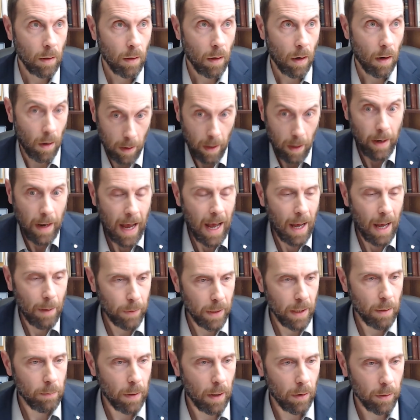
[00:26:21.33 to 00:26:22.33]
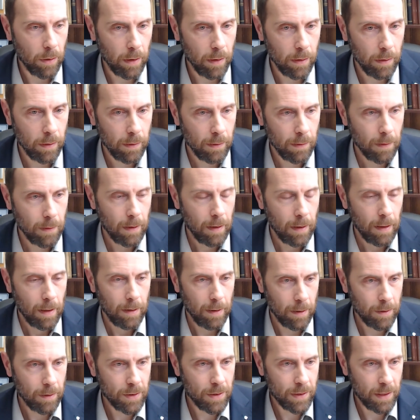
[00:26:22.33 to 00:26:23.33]
are unhappy about it.
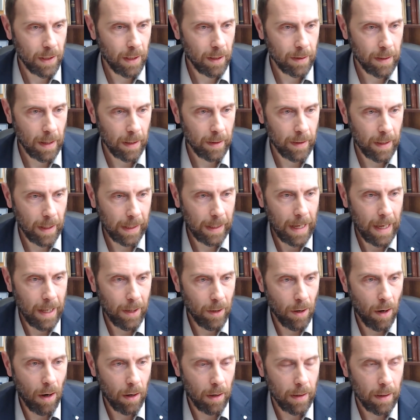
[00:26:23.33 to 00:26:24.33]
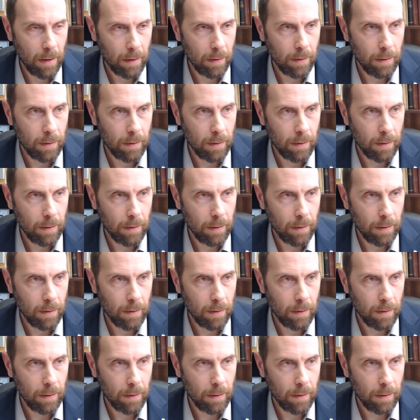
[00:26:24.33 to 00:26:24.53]
And they're seeing that they cannot